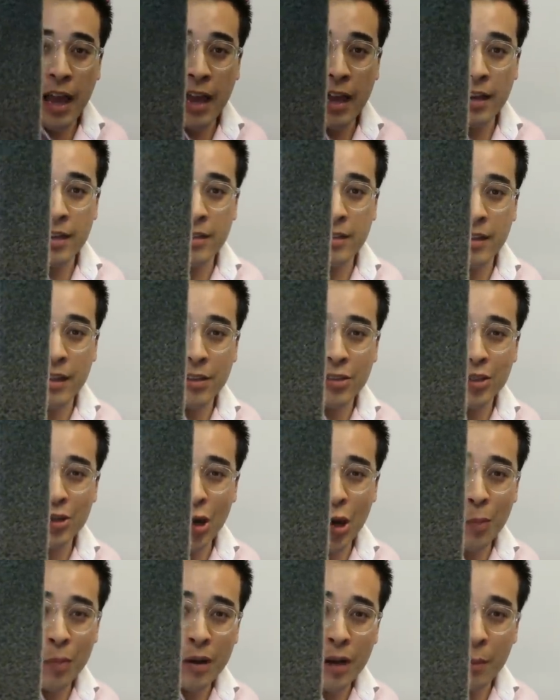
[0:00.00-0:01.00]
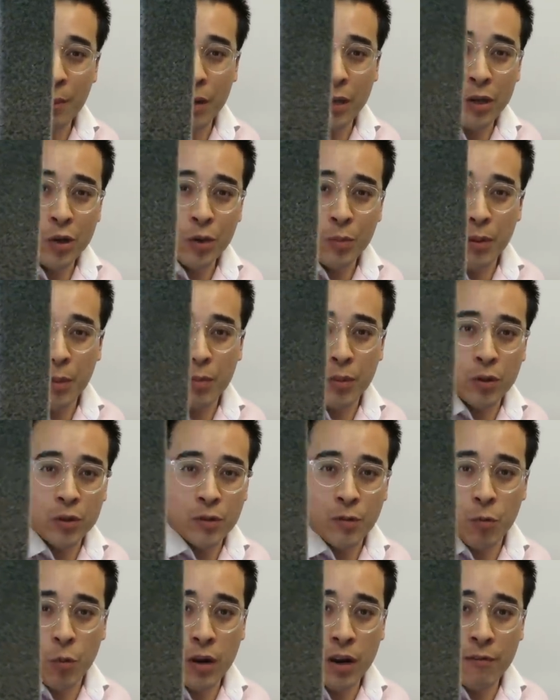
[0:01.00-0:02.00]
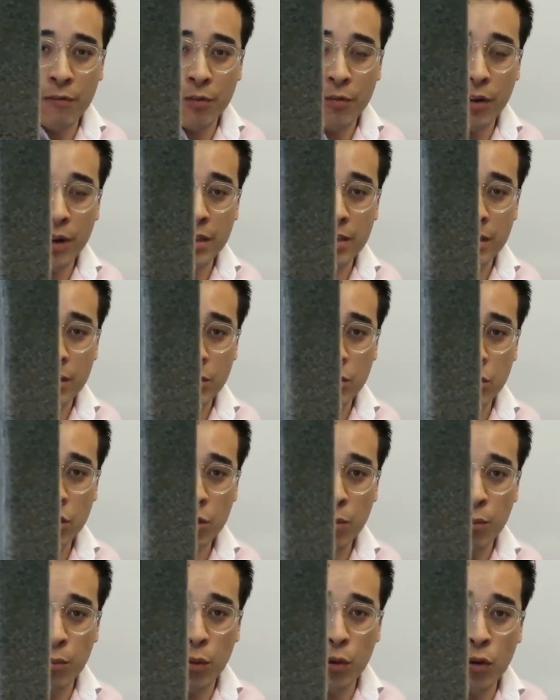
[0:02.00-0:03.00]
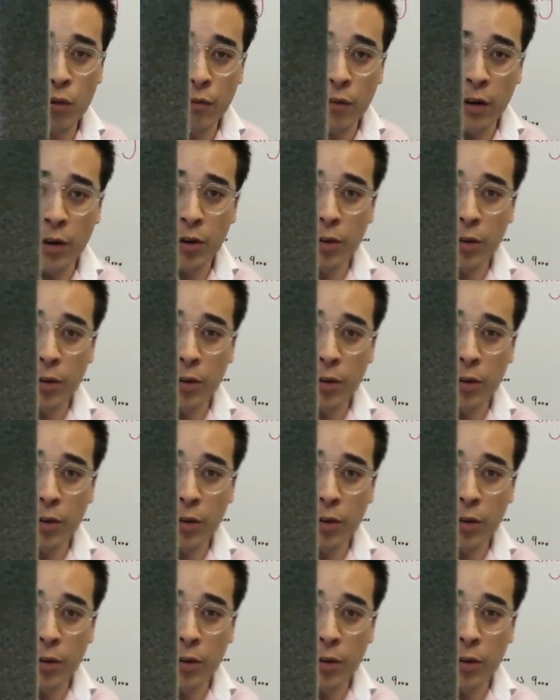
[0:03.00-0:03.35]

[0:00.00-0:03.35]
and they just open it up a little bit because of whatever reason. You can move a